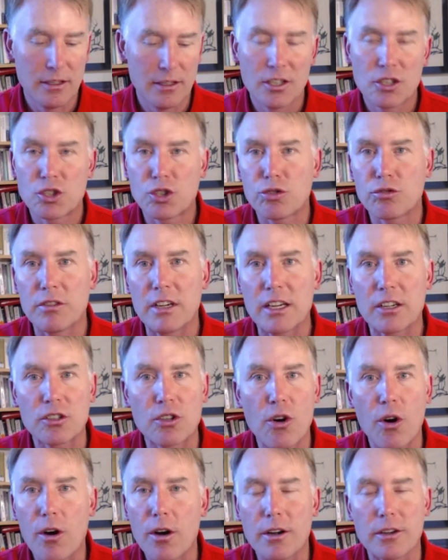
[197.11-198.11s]
Sharia
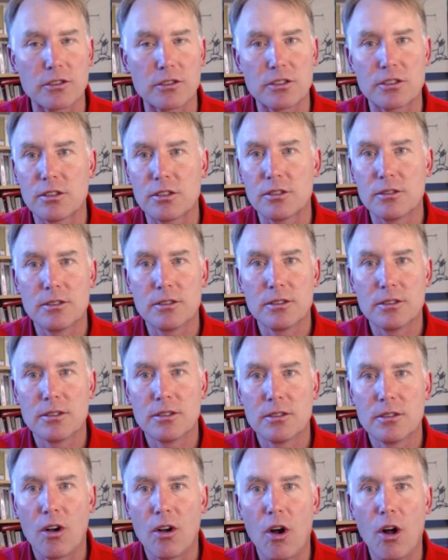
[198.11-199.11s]
courts
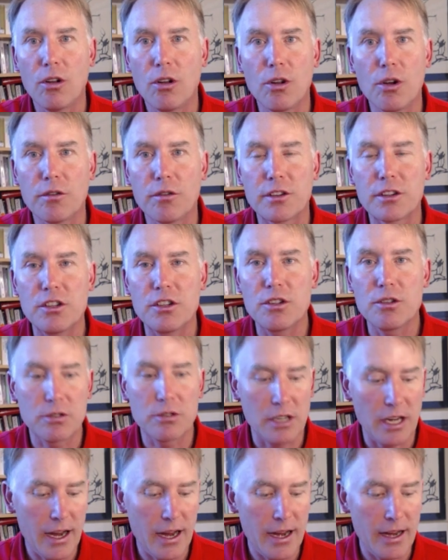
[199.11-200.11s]
all over the
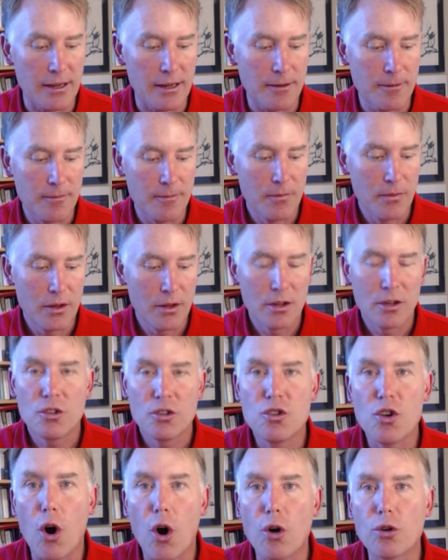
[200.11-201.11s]
UK,
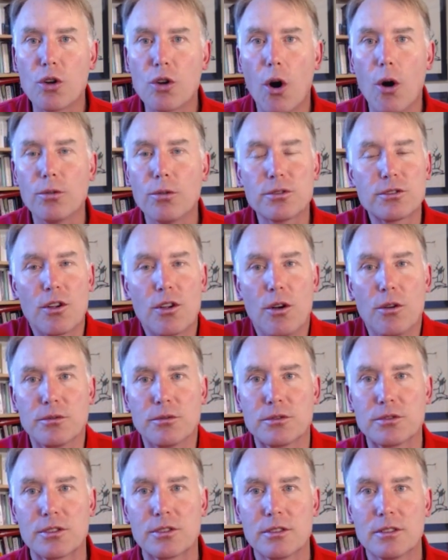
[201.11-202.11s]
no-go
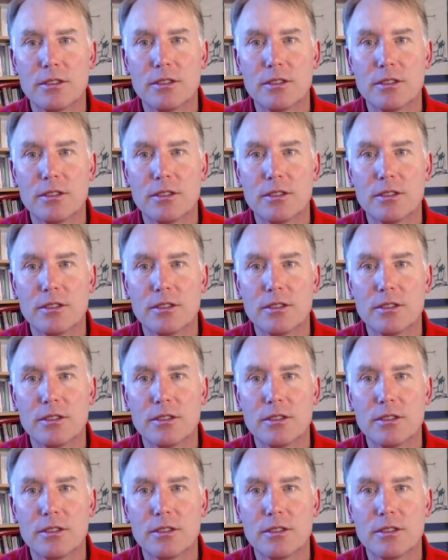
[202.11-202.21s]
zones.